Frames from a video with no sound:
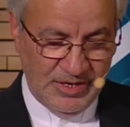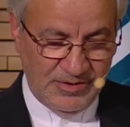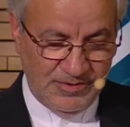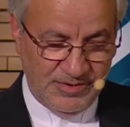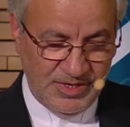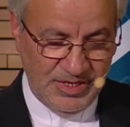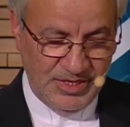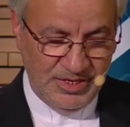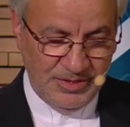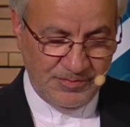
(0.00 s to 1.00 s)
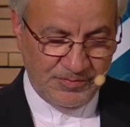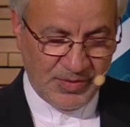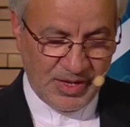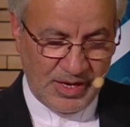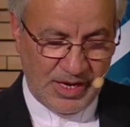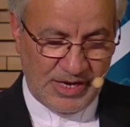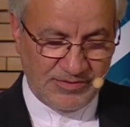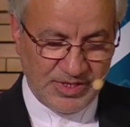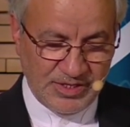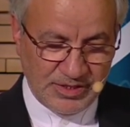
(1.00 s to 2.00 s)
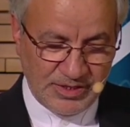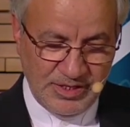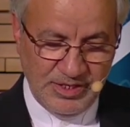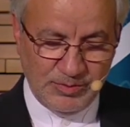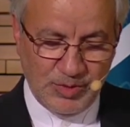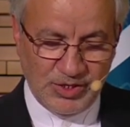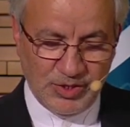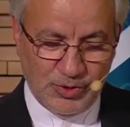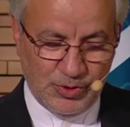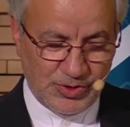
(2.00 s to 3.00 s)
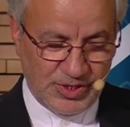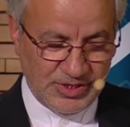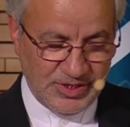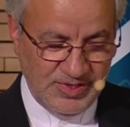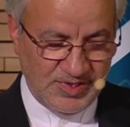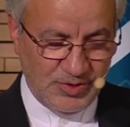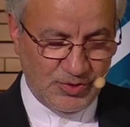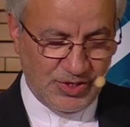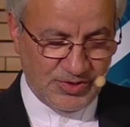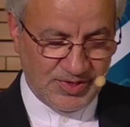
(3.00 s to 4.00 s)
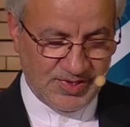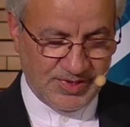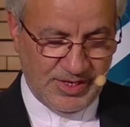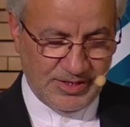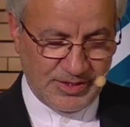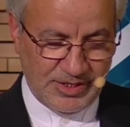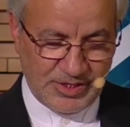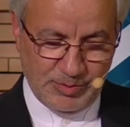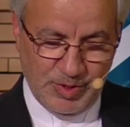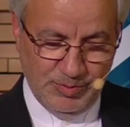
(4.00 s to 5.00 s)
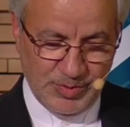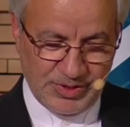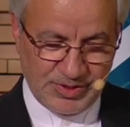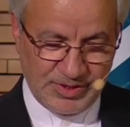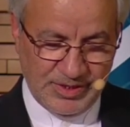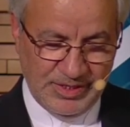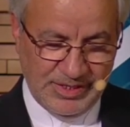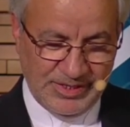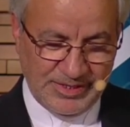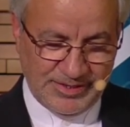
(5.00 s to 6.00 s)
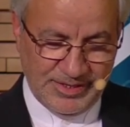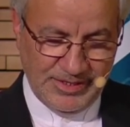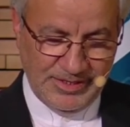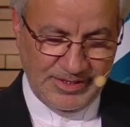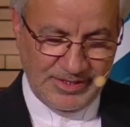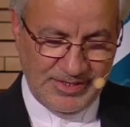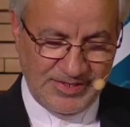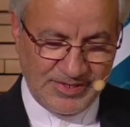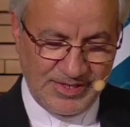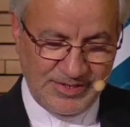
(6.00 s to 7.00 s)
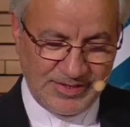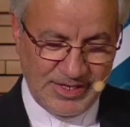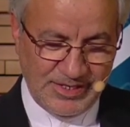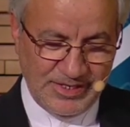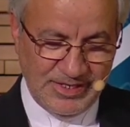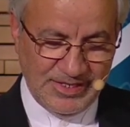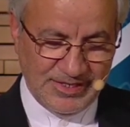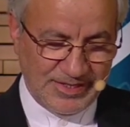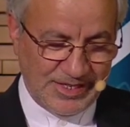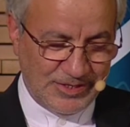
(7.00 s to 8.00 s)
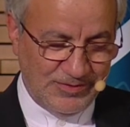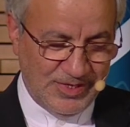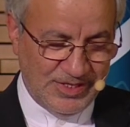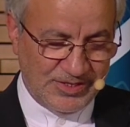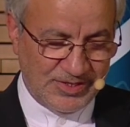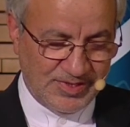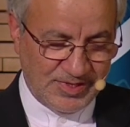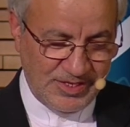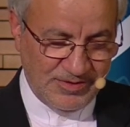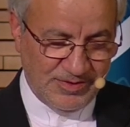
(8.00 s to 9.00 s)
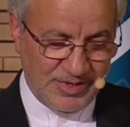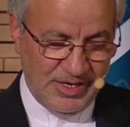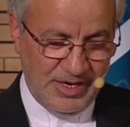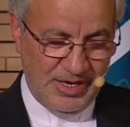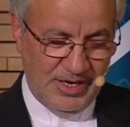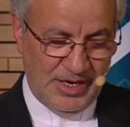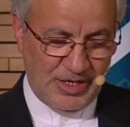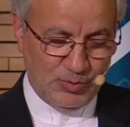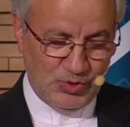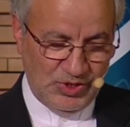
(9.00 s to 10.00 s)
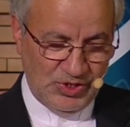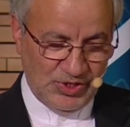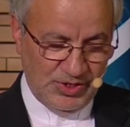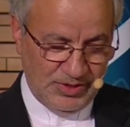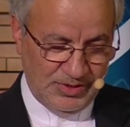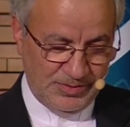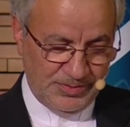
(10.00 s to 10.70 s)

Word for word: We have indeed made the Quran easy to understand and remember, then is there any that will receive admonition?